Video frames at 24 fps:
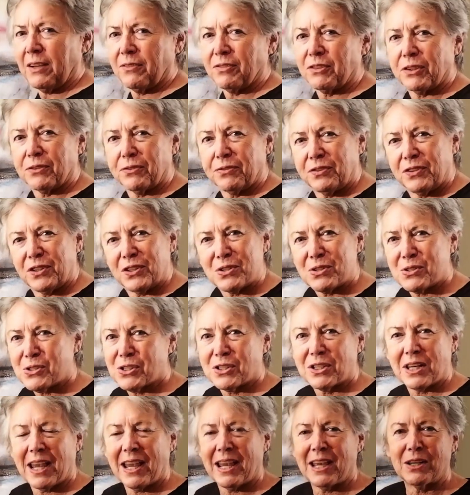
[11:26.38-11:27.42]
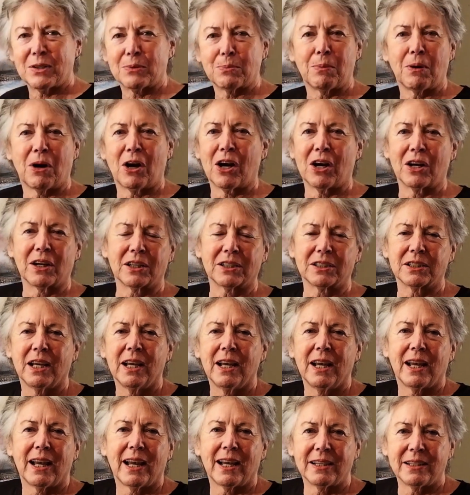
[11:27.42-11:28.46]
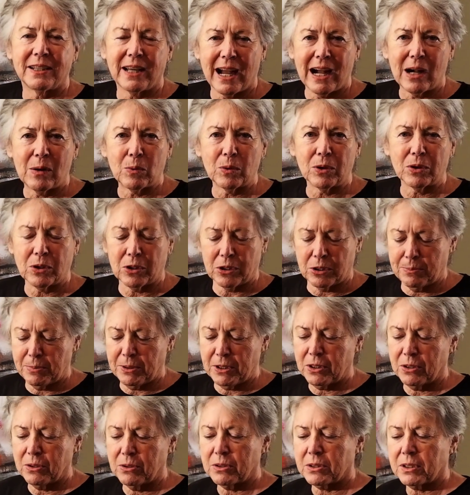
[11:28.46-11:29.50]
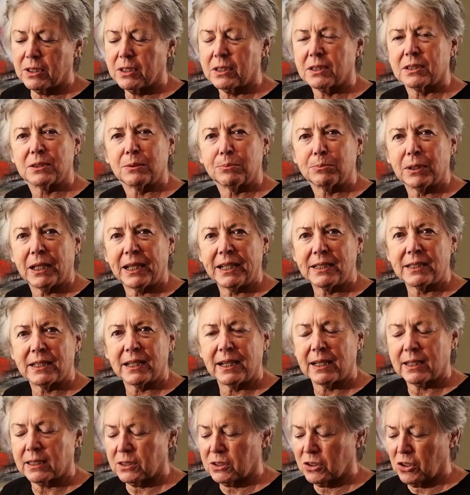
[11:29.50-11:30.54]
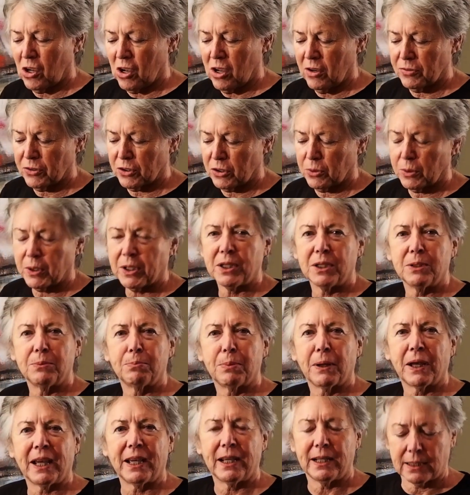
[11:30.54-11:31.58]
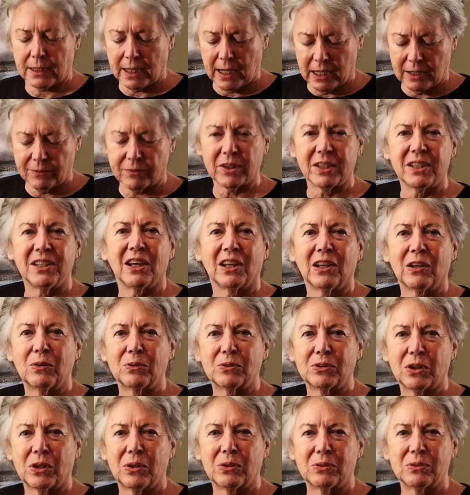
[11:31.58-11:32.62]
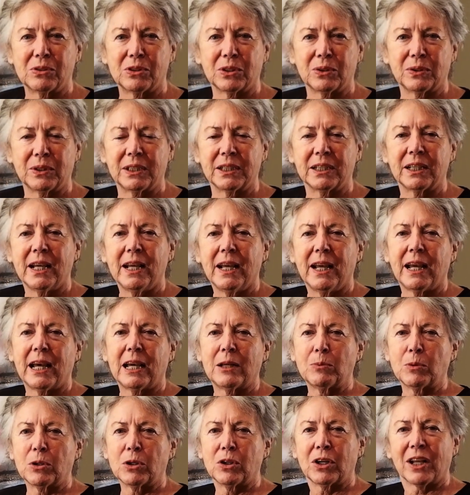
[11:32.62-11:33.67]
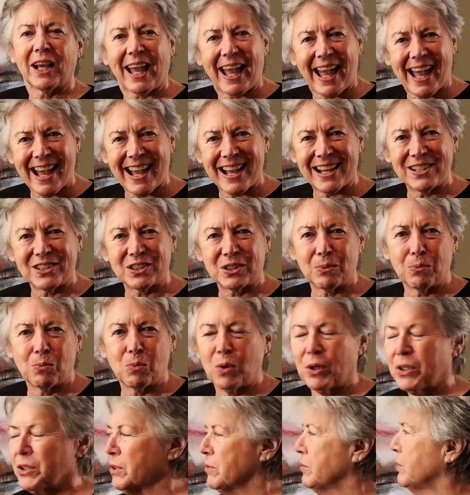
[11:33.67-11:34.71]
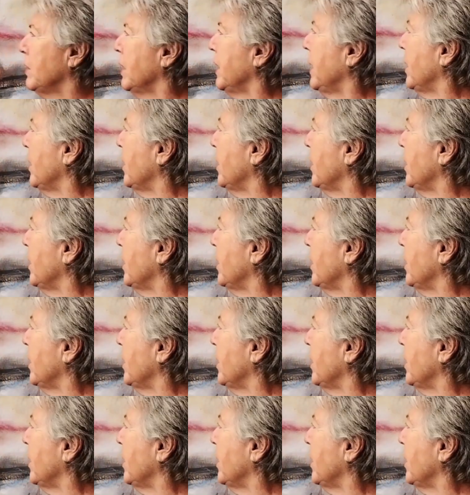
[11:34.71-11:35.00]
left a few stained marks, and now we're going to be using some latex soft green paint, kind of a yellow tone to it, and we're going to add some wonderful